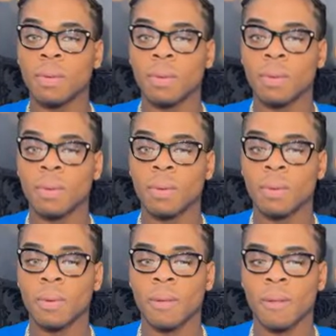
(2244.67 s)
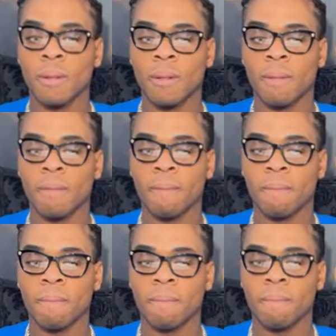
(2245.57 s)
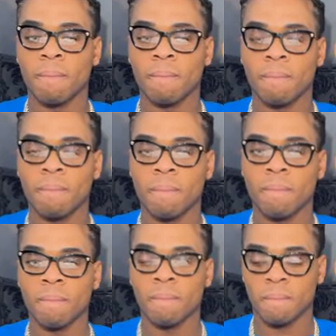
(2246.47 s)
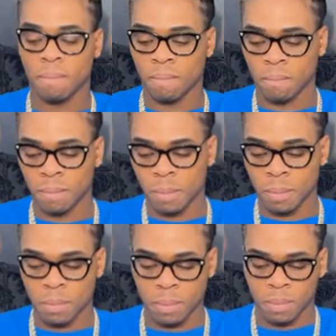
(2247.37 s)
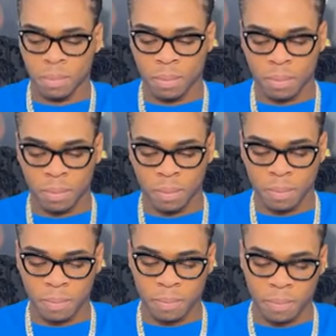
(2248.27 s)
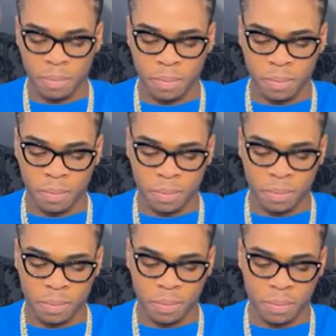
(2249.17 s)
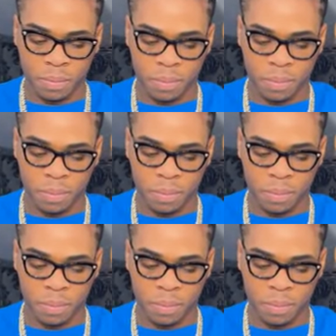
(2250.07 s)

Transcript: Nothing is said.